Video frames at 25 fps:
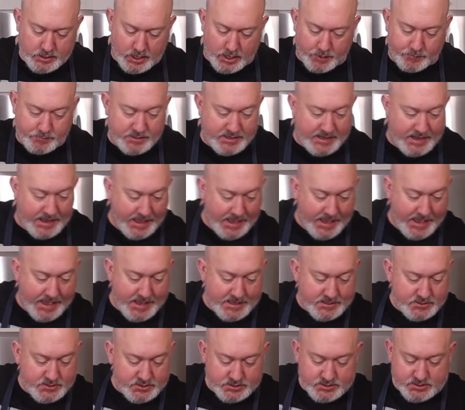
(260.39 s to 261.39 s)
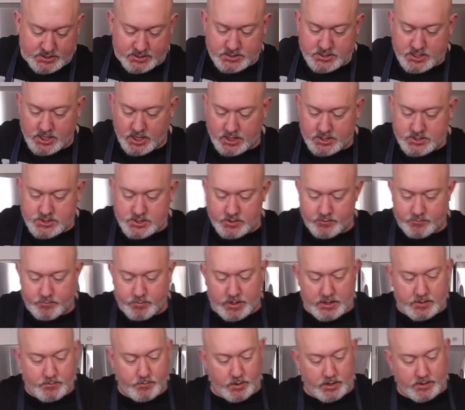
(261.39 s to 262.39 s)
I'm going to add just a touch of
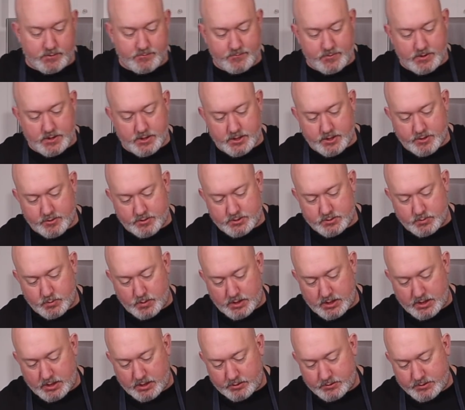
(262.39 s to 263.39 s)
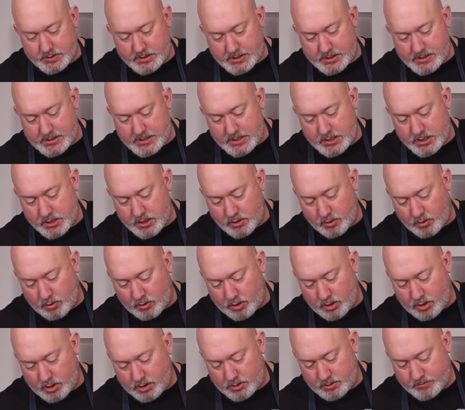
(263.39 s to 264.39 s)
red wine vinegar as well. I don't think I need it
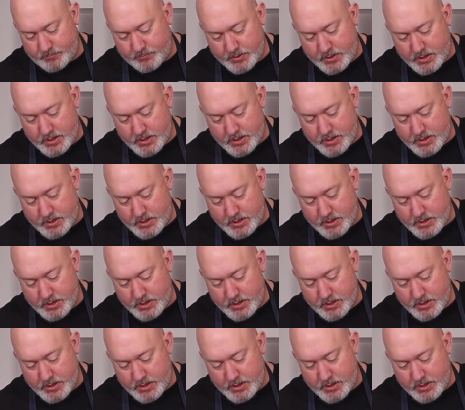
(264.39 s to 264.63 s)
all